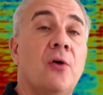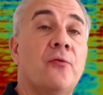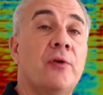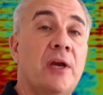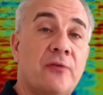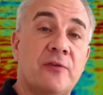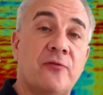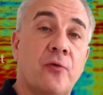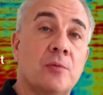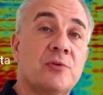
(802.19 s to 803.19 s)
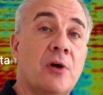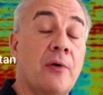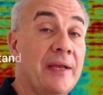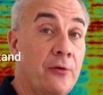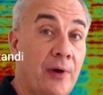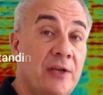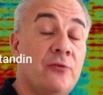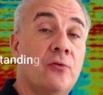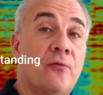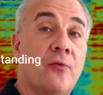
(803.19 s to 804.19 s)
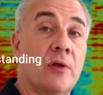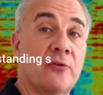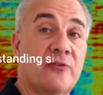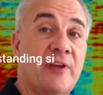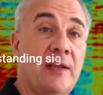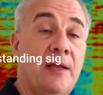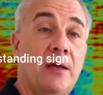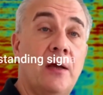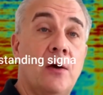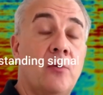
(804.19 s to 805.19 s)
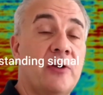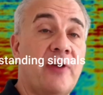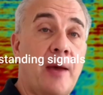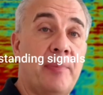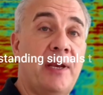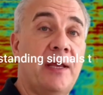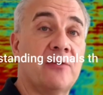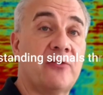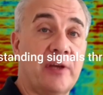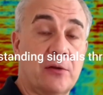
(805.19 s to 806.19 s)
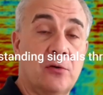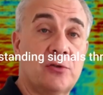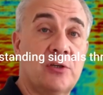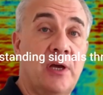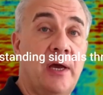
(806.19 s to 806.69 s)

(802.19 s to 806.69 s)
Fourier transforms are a great tool for understanding what is happening in signals